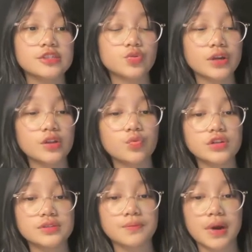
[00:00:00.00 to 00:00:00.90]
squid
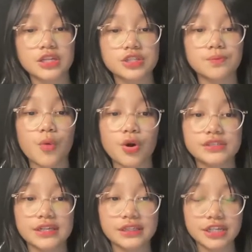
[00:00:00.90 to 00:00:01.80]
was much more
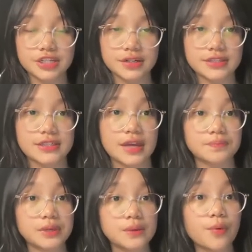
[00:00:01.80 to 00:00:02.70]
delicious
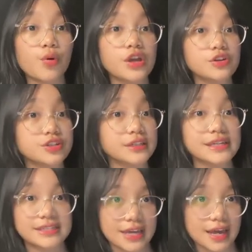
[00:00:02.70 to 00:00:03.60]
than people
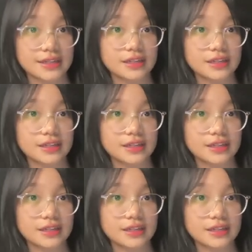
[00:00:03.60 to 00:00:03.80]
usually said.